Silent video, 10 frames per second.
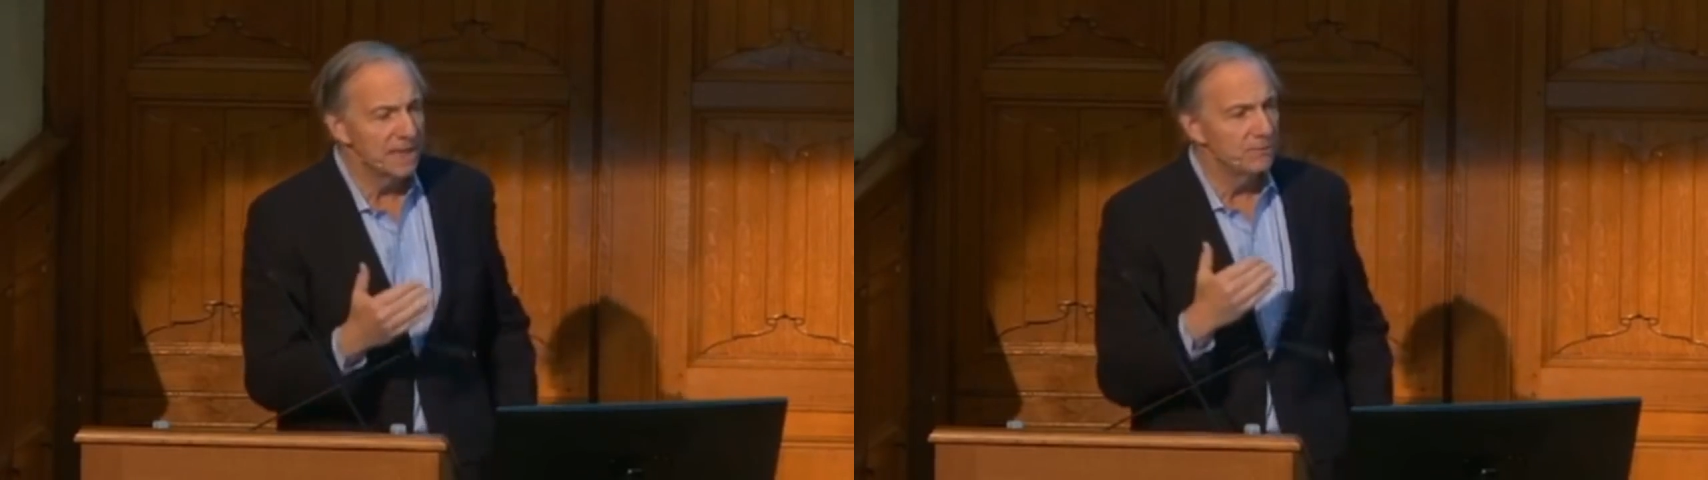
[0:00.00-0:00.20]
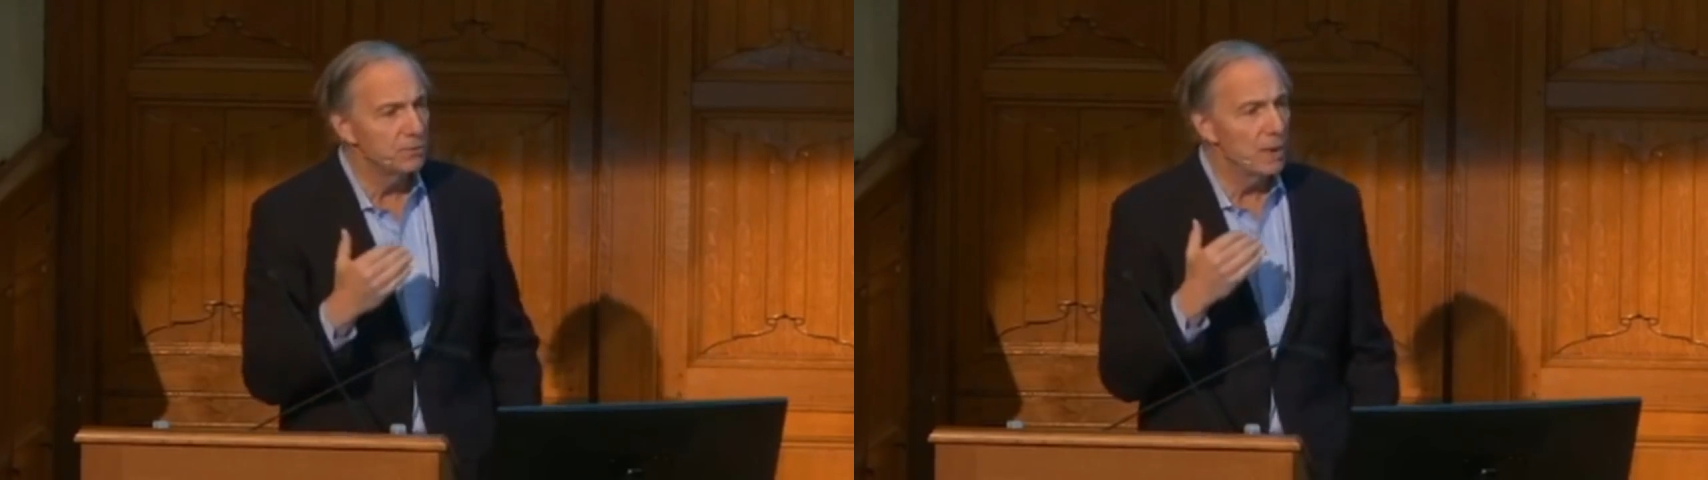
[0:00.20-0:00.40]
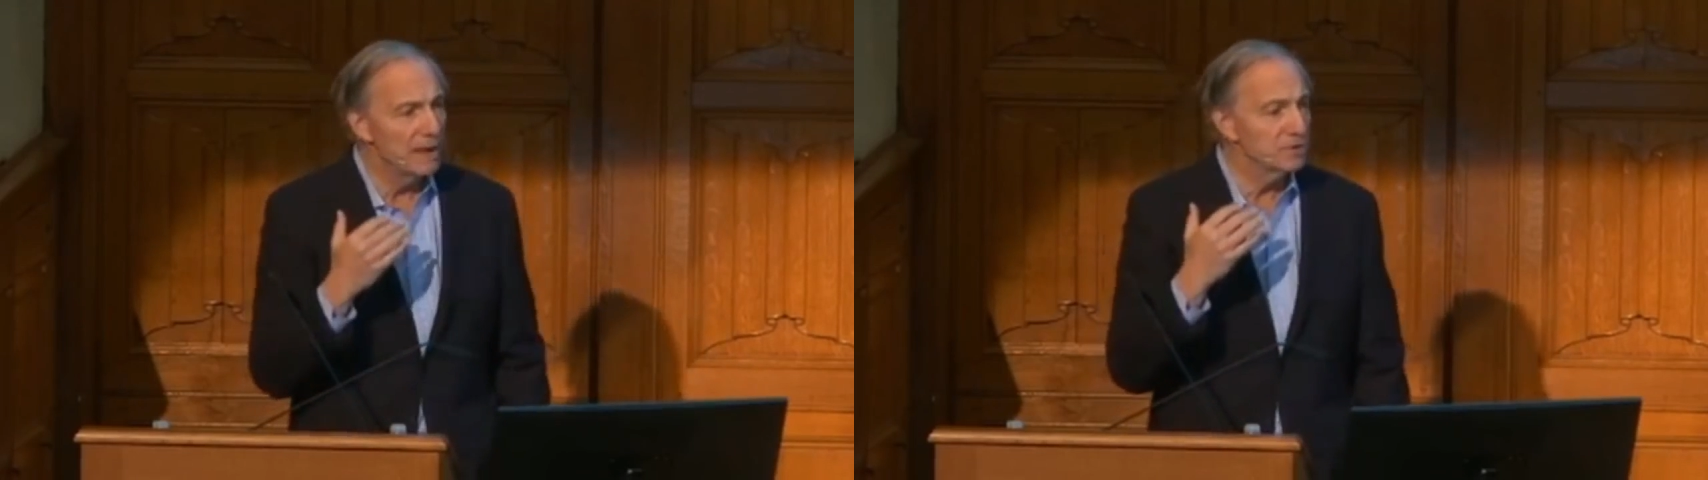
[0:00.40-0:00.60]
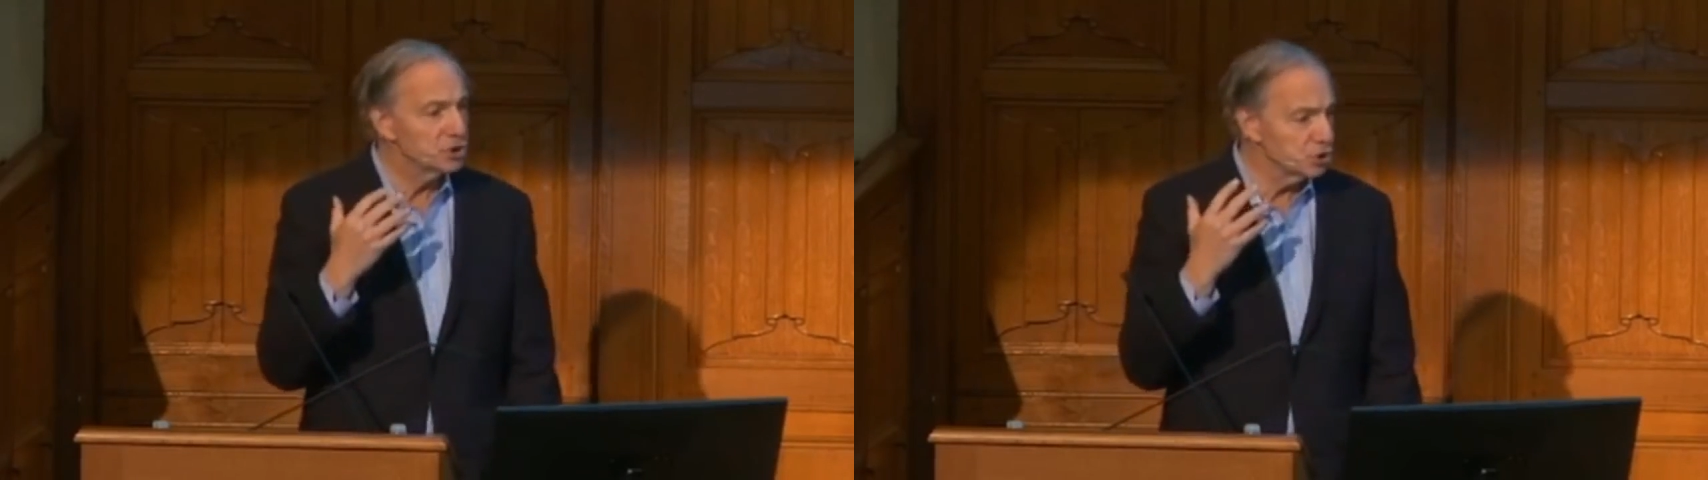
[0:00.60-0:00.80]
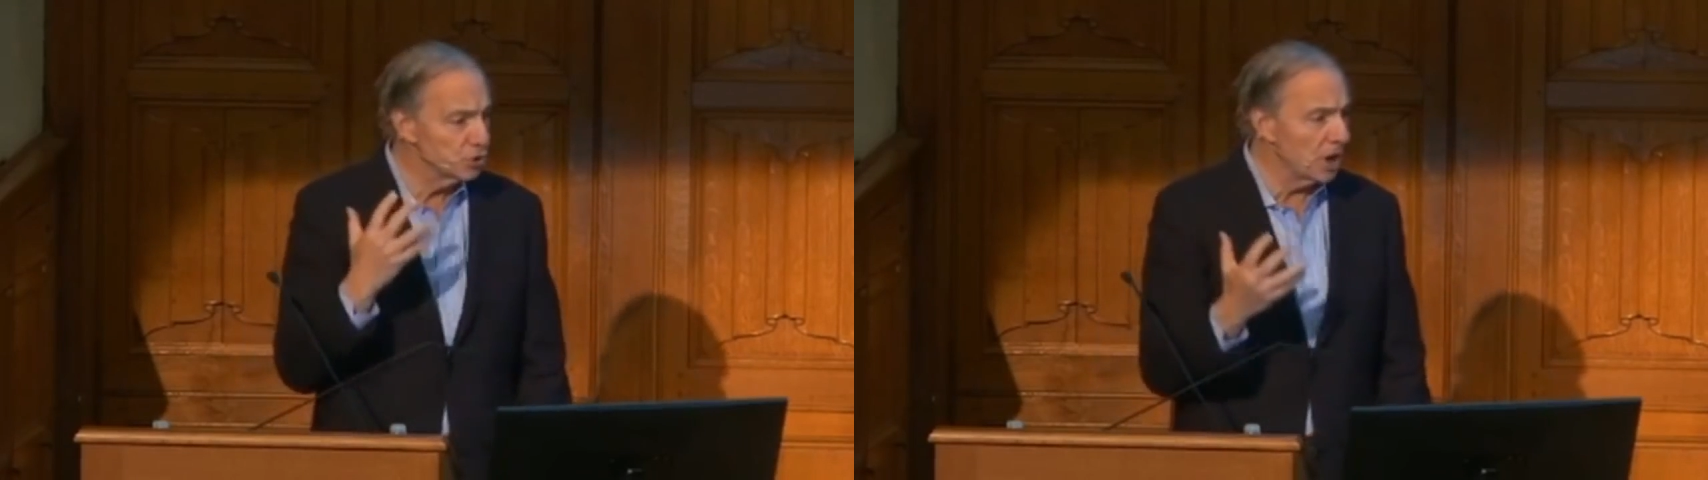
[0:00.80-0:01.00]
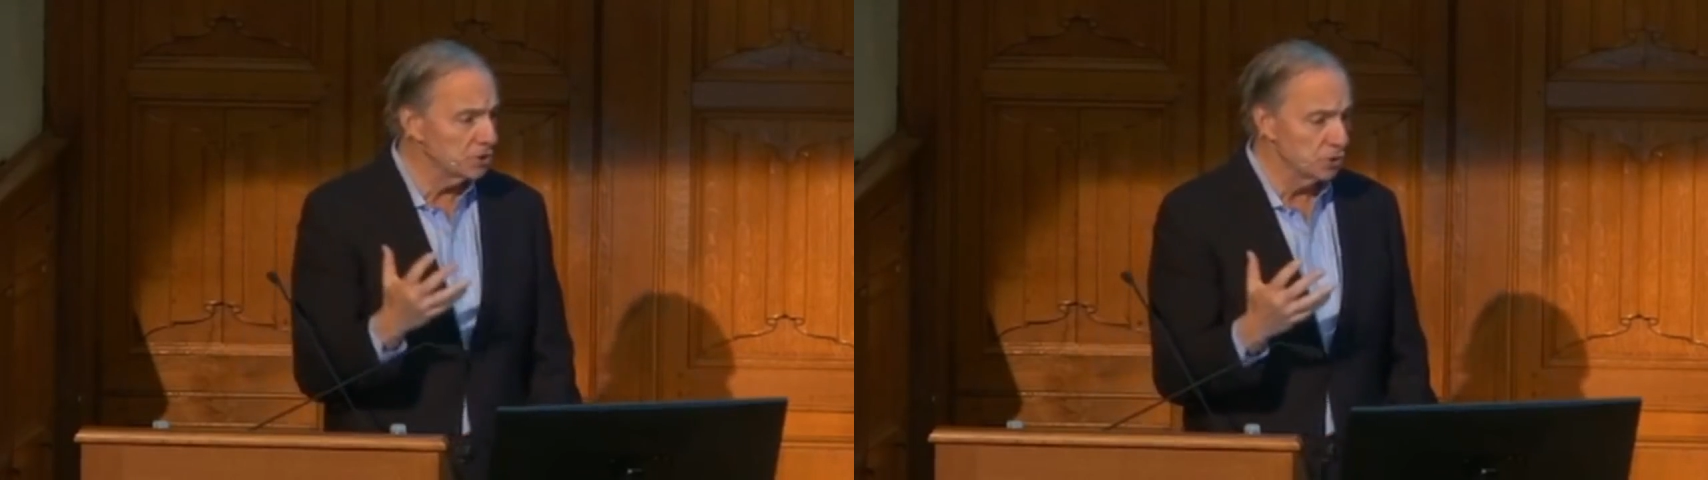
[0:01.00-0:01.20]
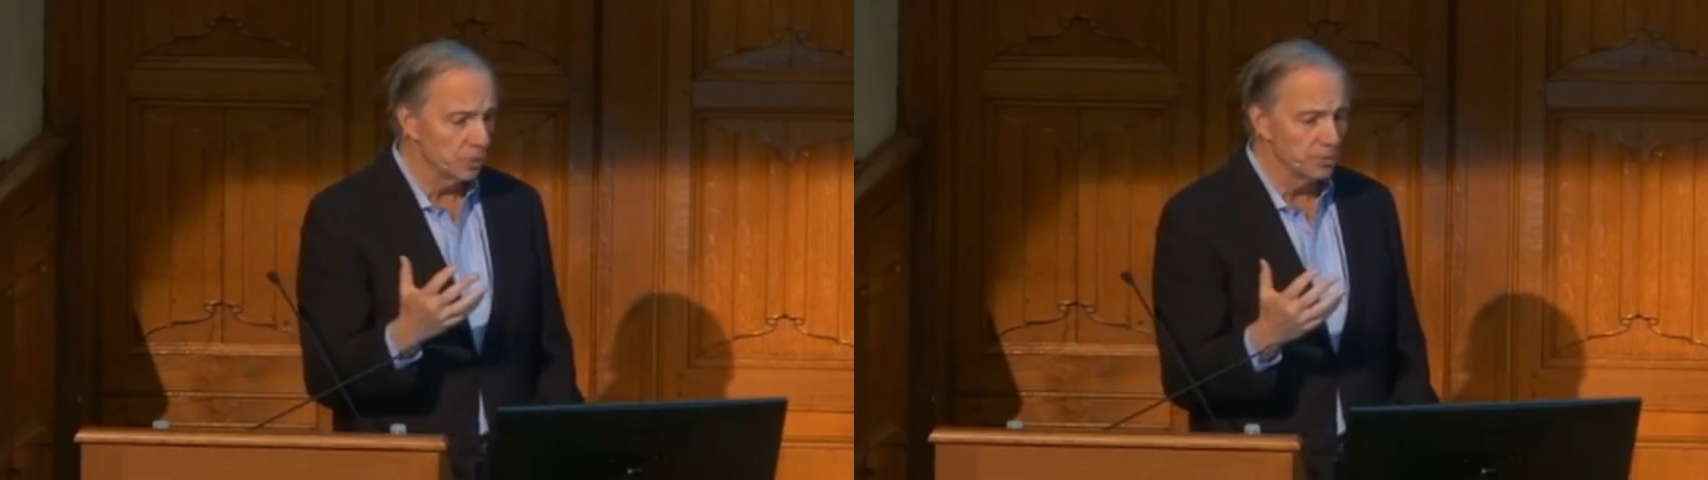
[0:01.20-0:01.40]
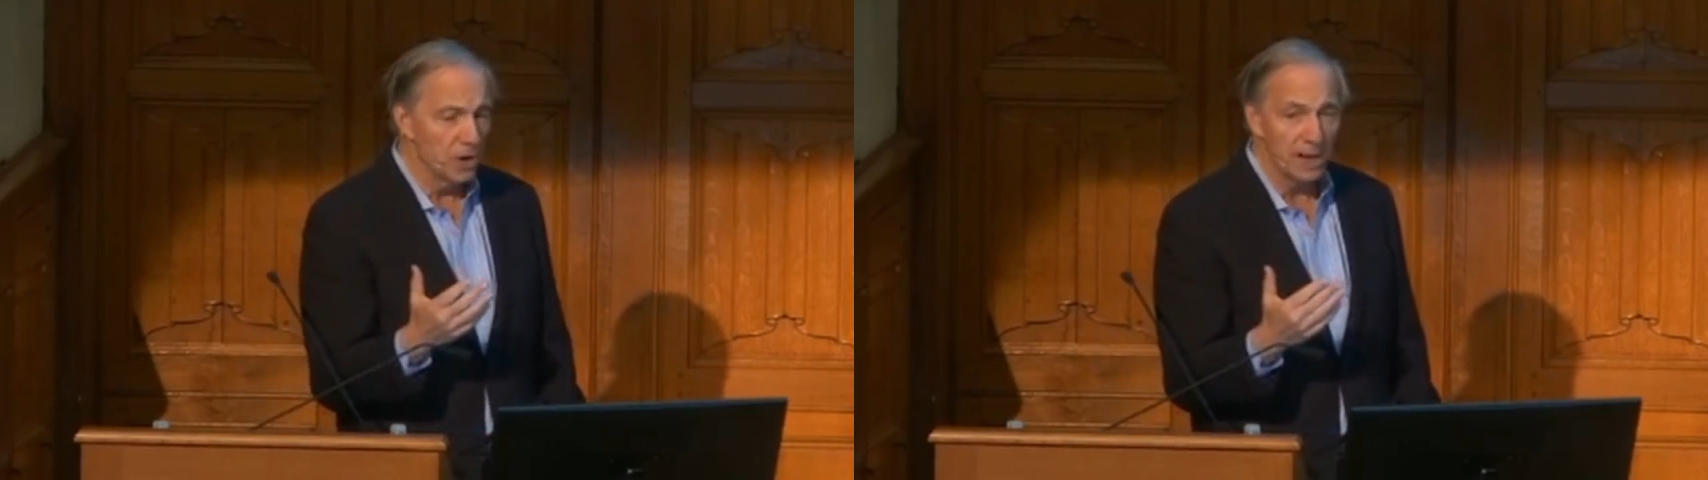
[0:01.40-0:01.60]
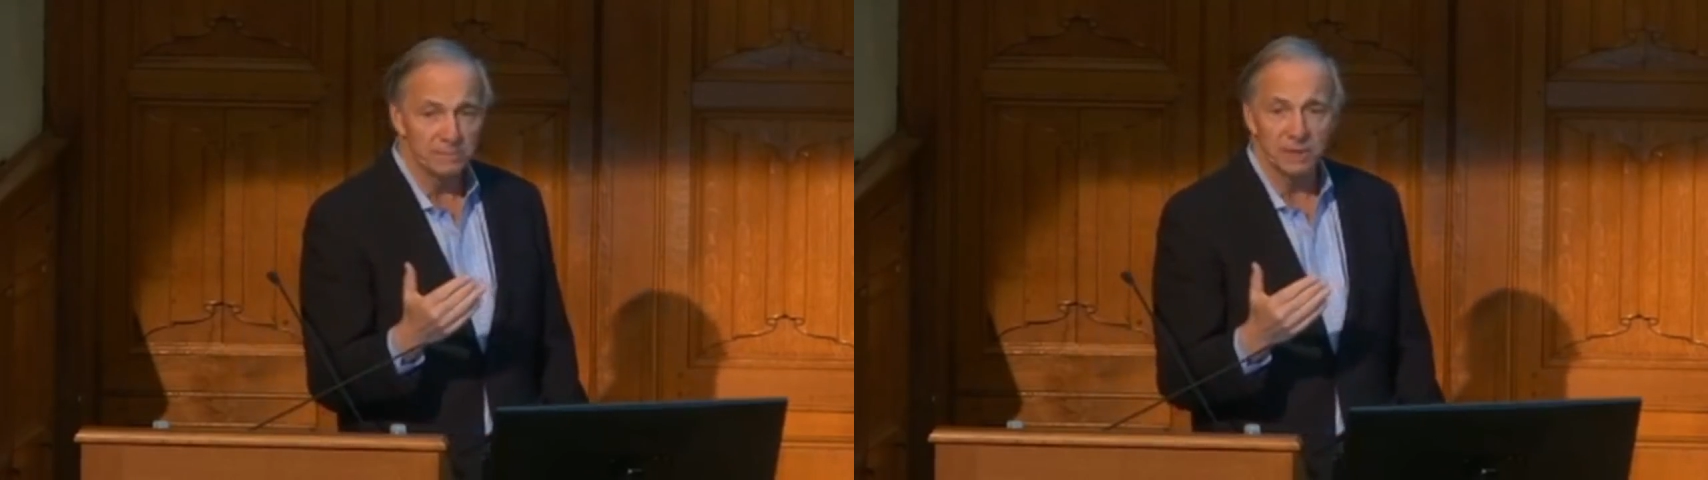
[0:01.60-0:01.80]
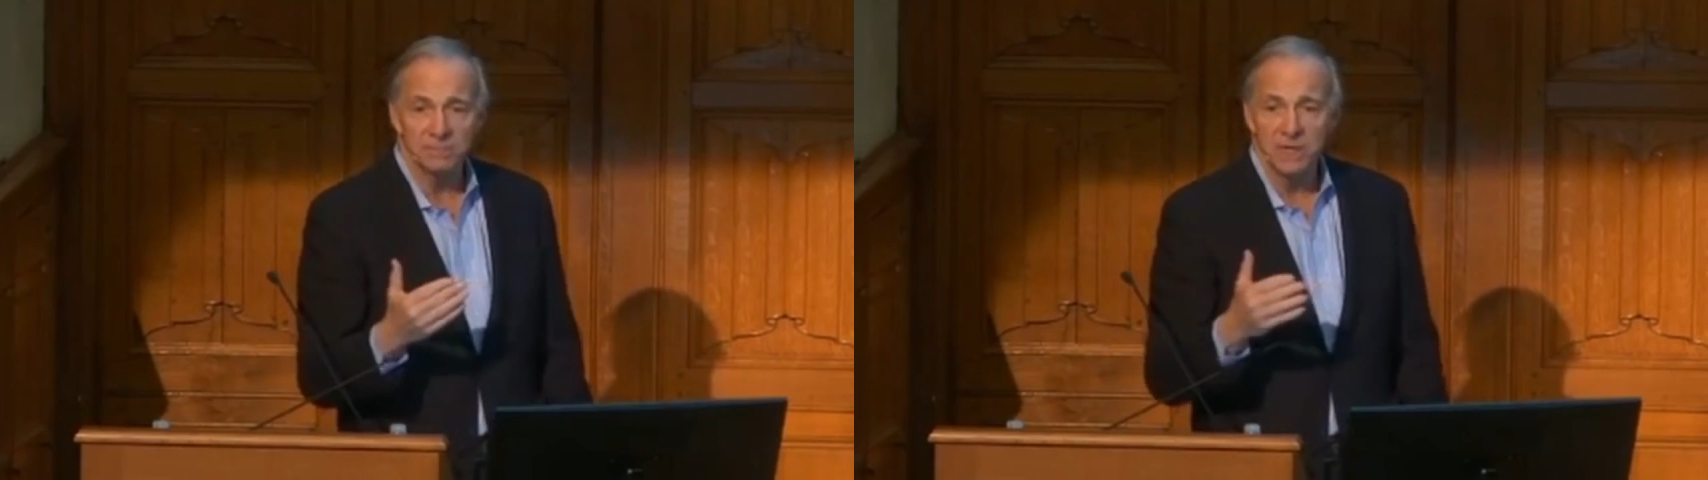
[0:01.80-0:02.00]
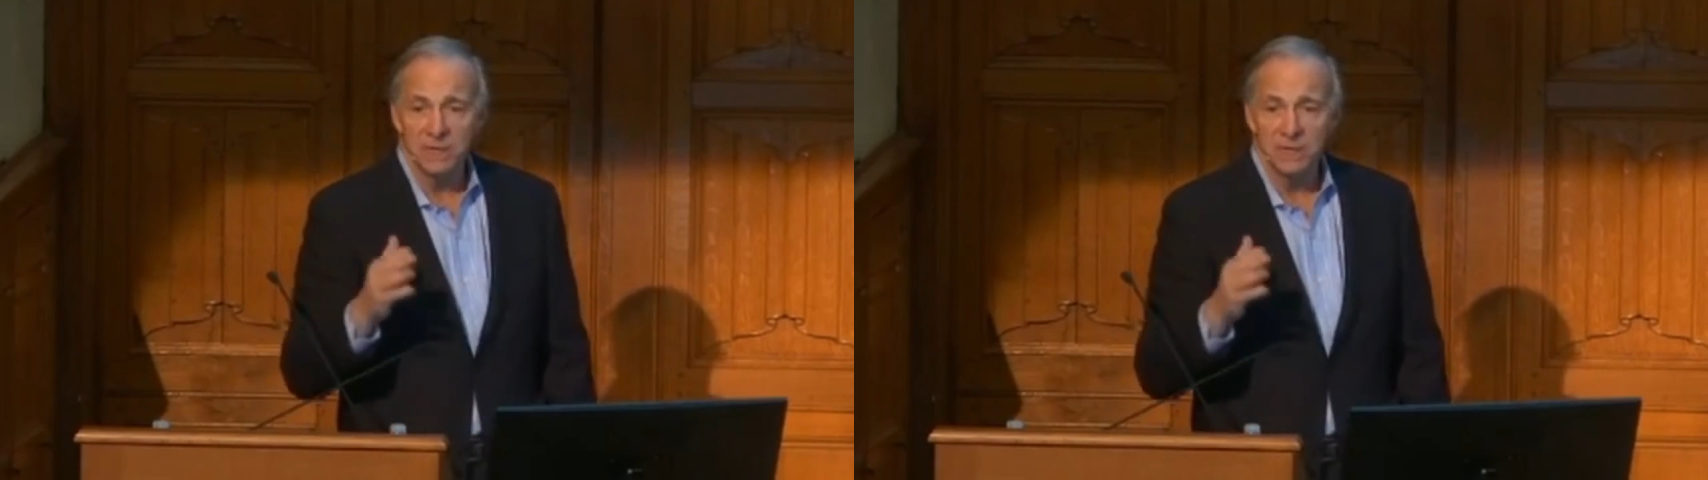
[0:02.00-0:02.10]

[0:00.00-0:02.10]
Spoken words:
if you have a structural problem